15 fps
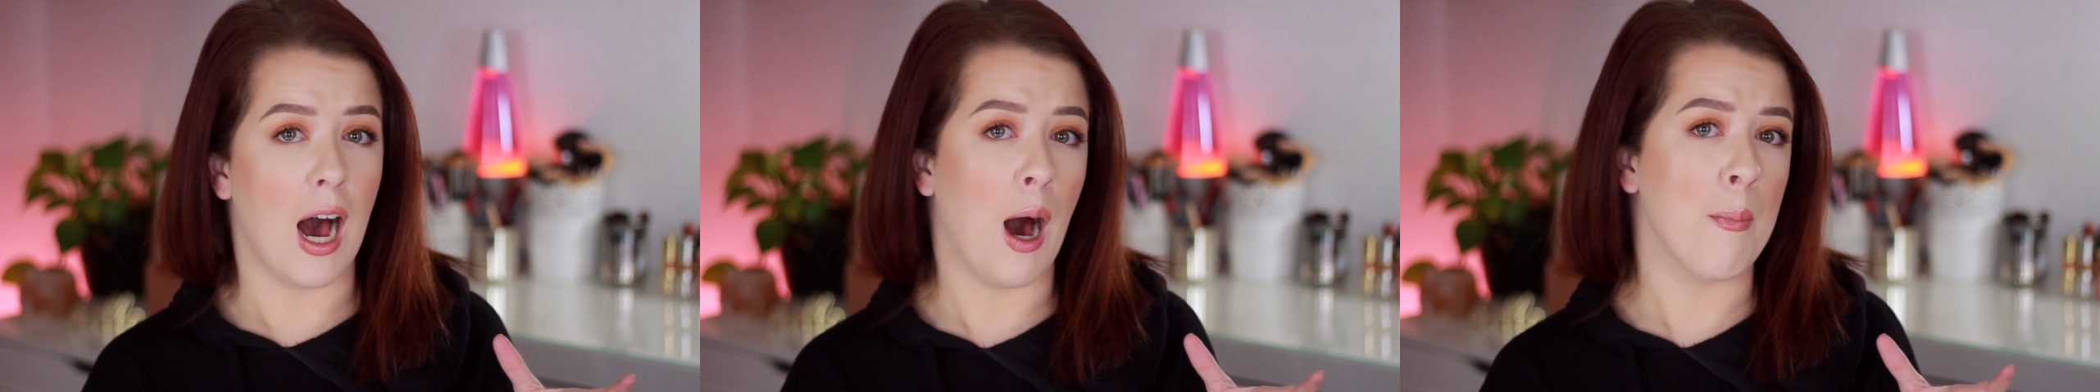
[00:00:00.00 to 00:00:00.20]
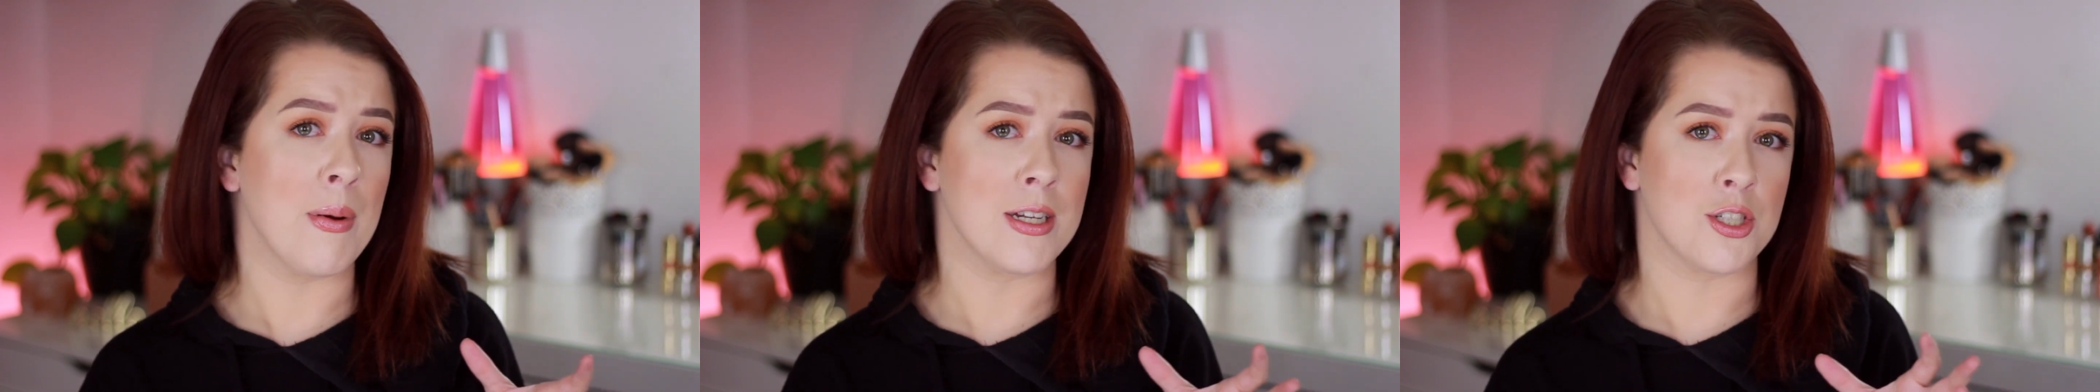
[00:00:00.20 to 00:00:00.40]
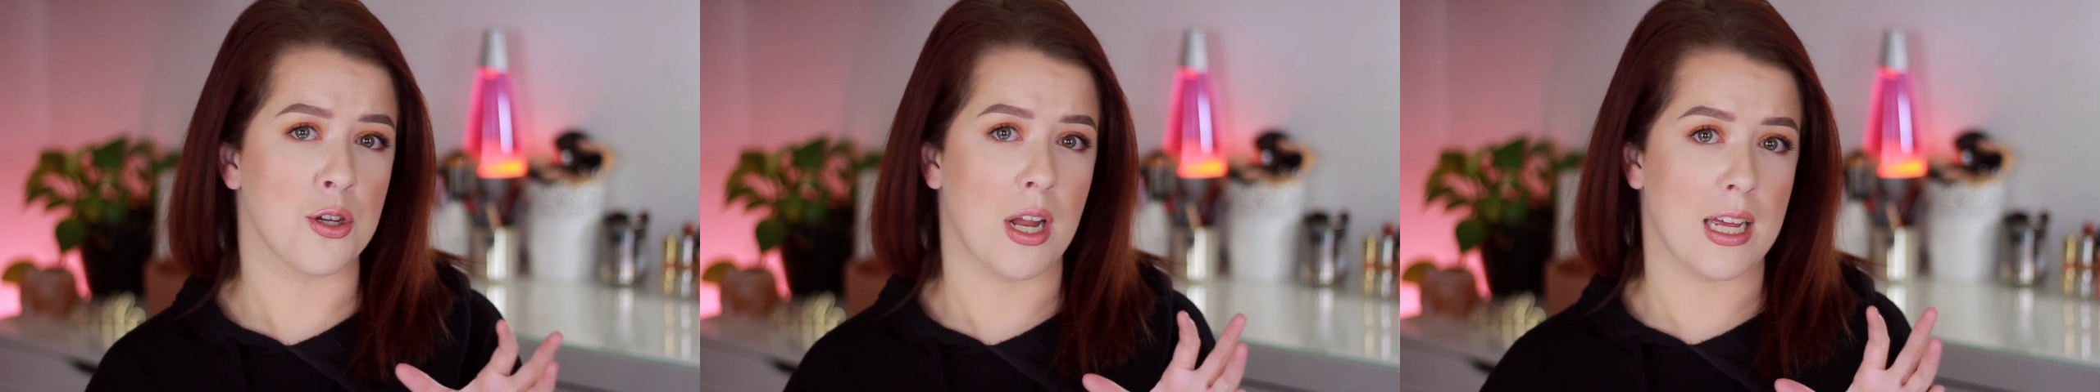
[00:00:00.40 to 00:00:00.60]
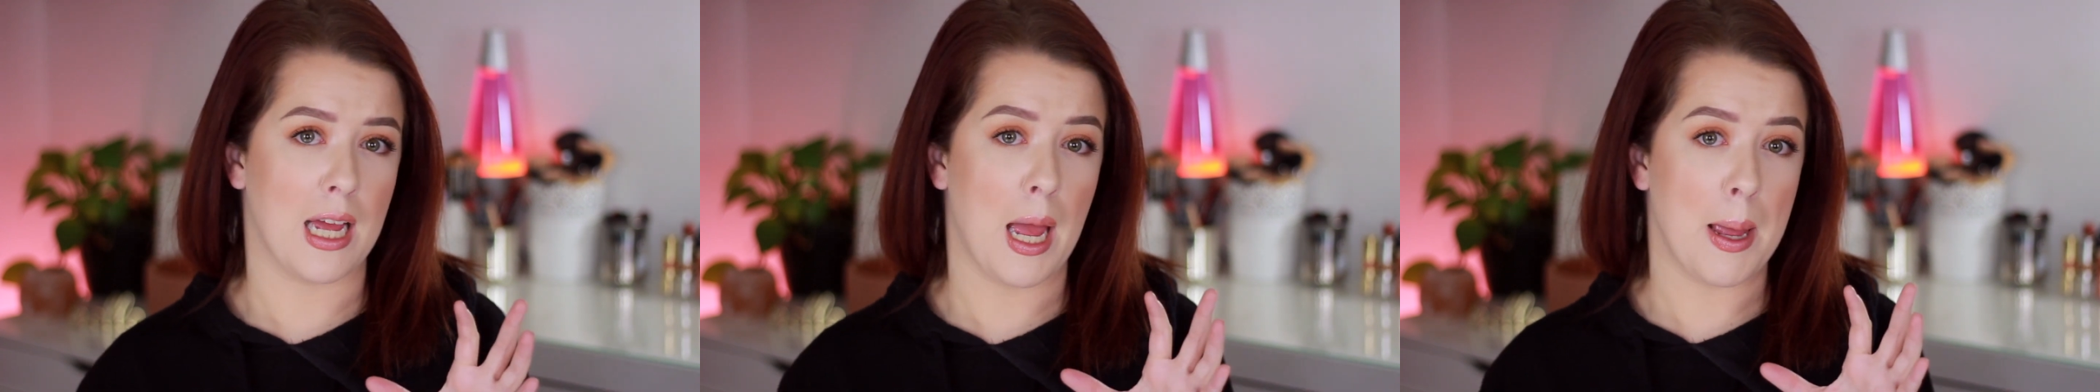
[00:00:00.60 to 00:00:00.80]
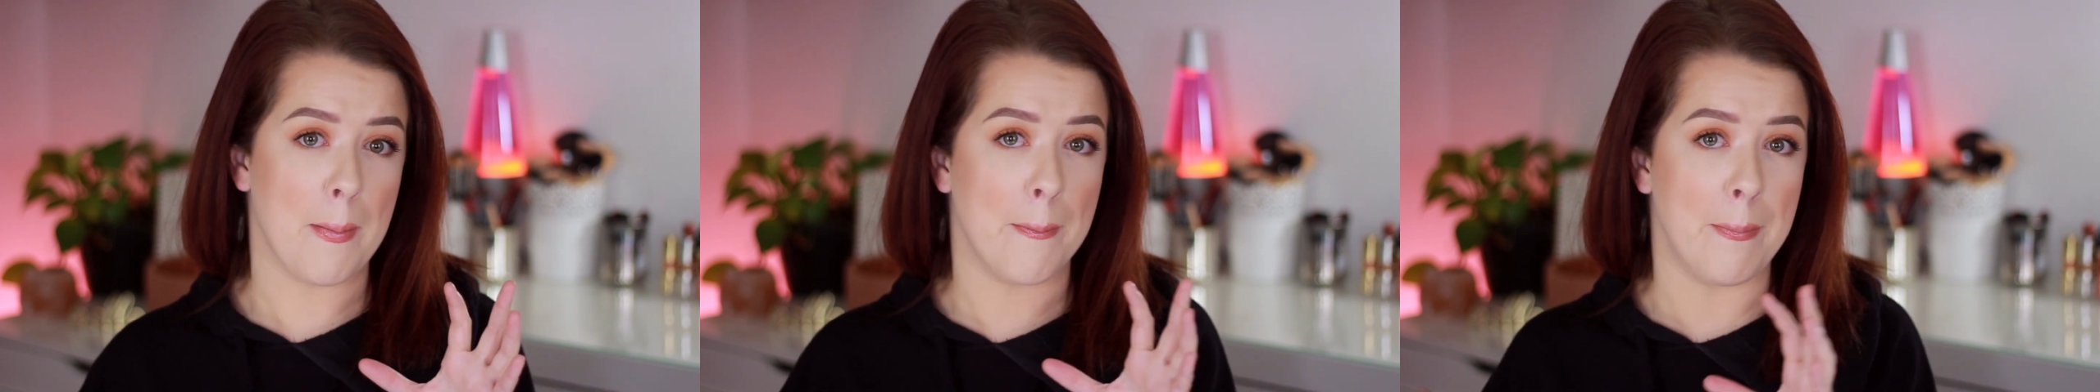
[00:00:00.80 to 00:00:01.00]
up into like
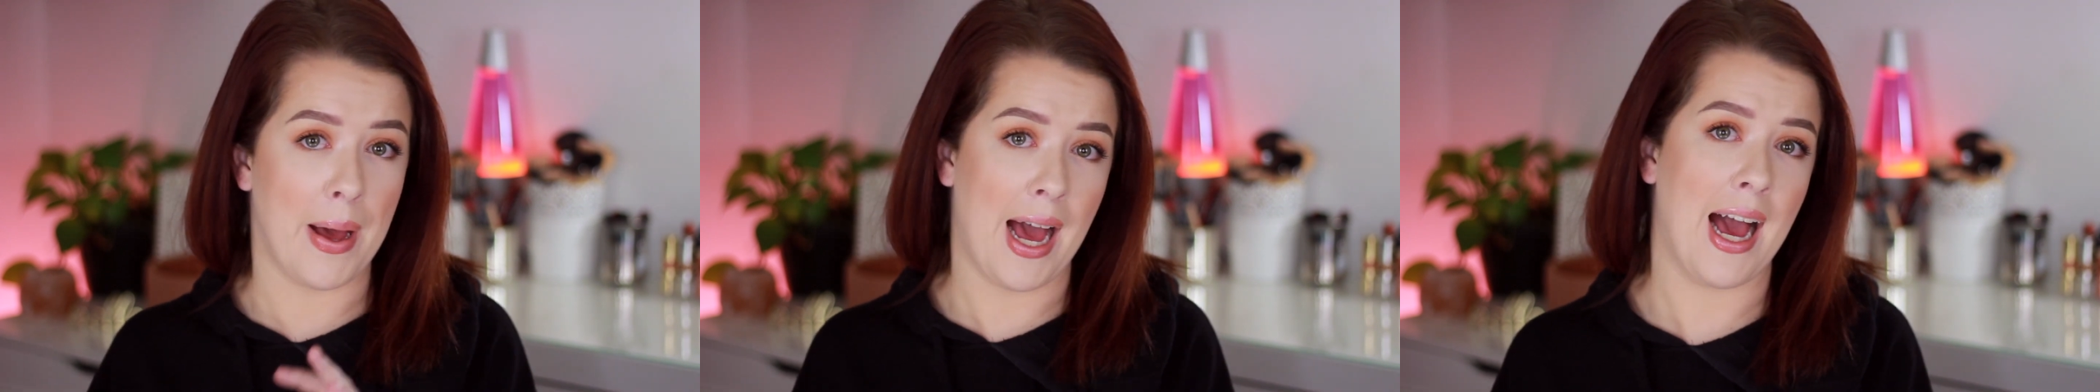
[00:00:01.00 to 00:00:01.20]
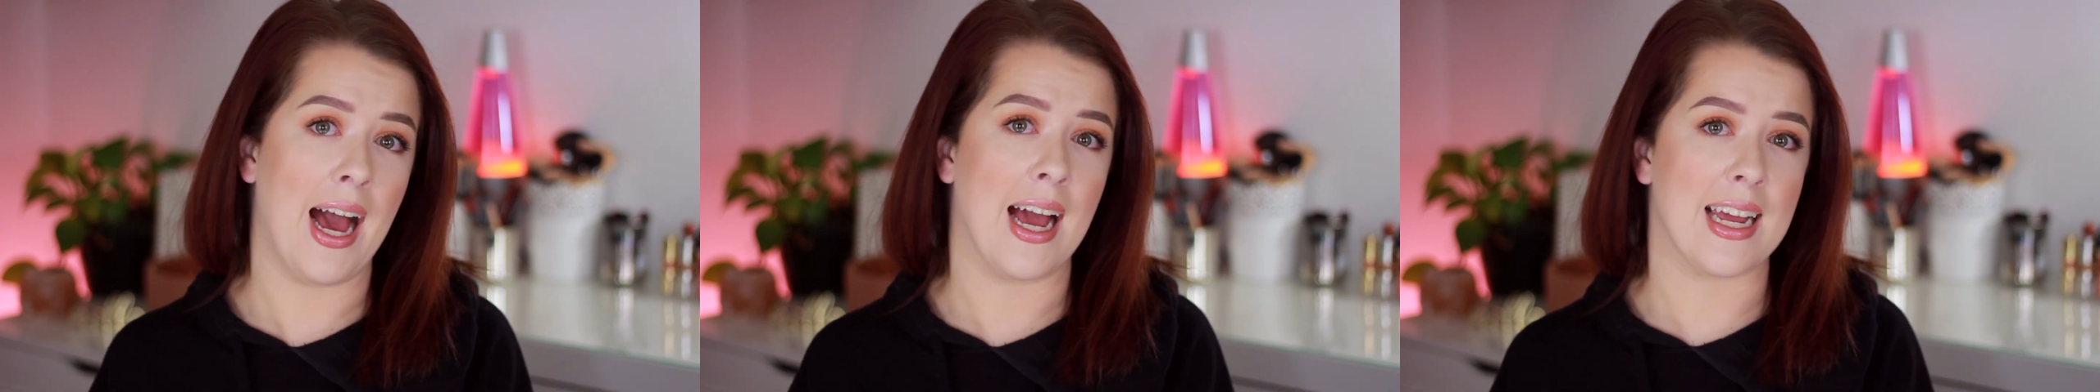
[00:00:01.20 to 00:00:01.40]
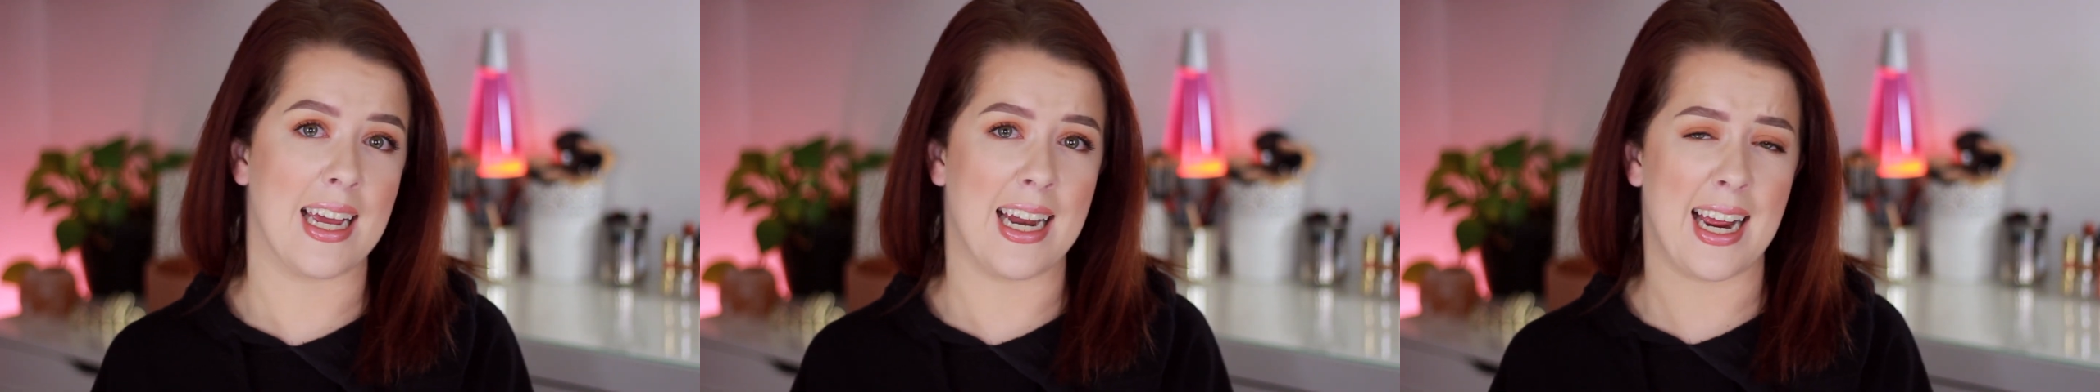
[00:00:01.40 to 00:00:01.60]
a bag,